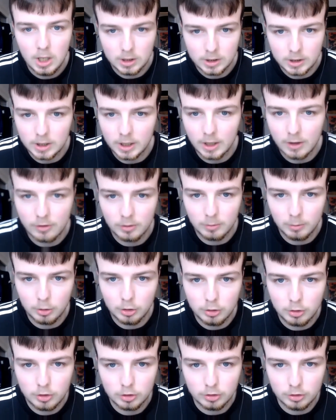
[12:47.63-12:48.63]
you need someone
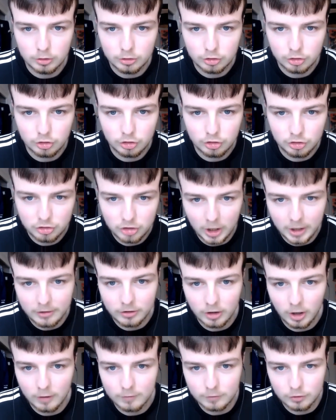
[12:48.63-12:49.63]
who can just
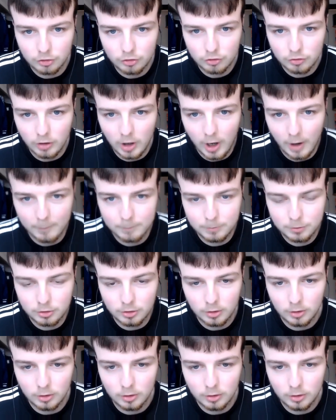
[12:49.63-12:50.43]
chase after scraps.